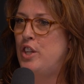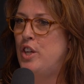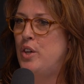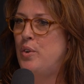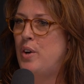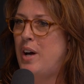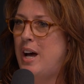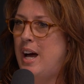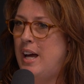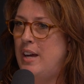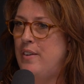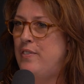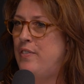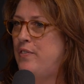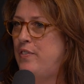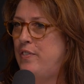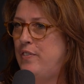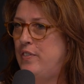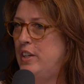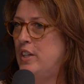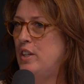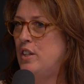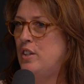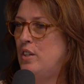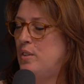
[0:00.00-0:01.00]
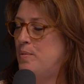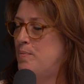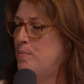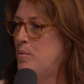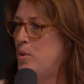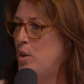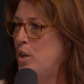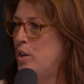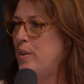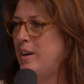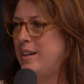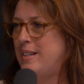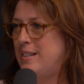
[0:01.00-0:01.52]
with you, I feel
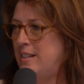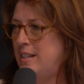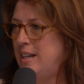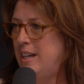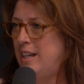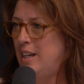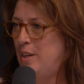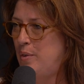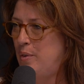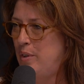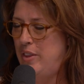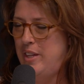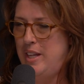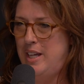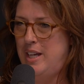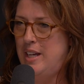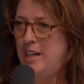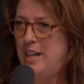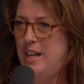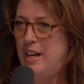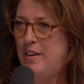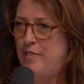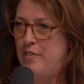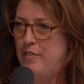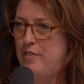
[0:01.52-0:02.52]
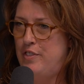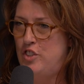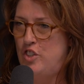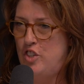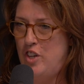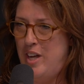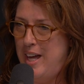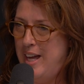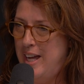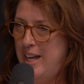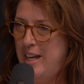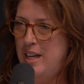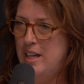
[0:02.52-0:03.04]
more resonating with the
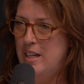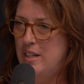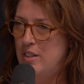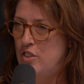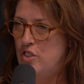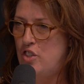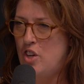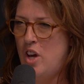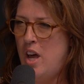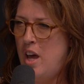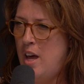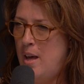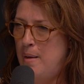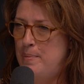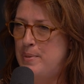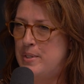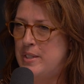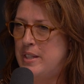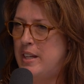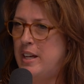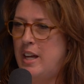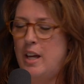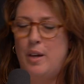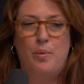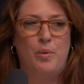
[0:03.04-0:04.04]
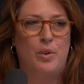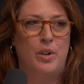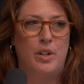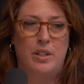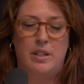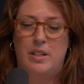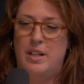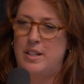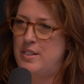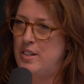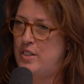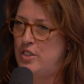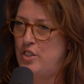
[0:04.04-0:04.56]
ENFJ jobs than I
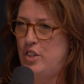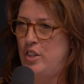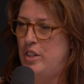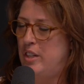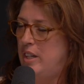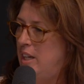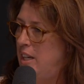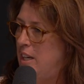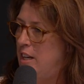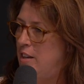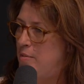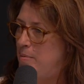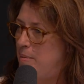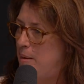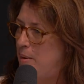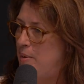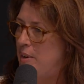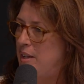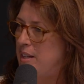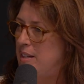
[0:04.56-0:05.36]
would necessarily the ENFP